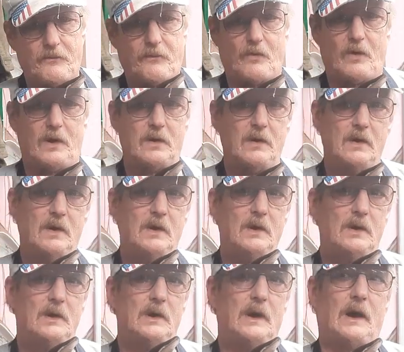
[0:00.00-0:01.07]
for.
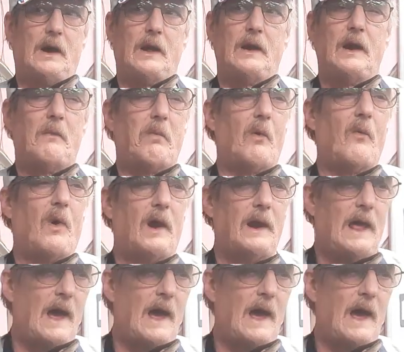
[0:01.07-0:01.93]
Number one,